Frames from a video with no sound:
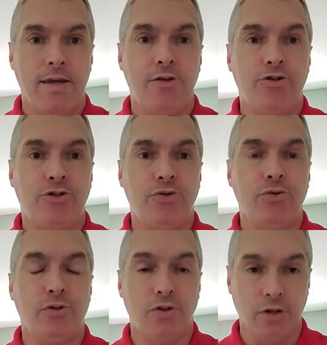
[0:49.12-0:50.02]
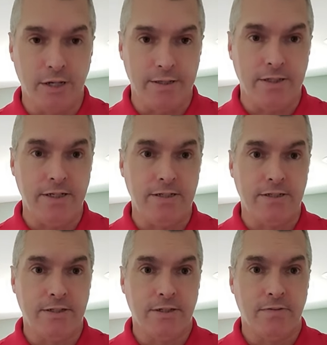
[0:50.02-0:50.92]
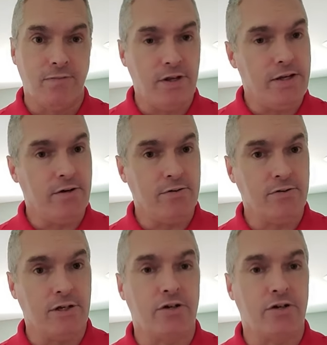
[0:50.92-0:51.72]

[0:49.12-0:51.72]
is to look at these videos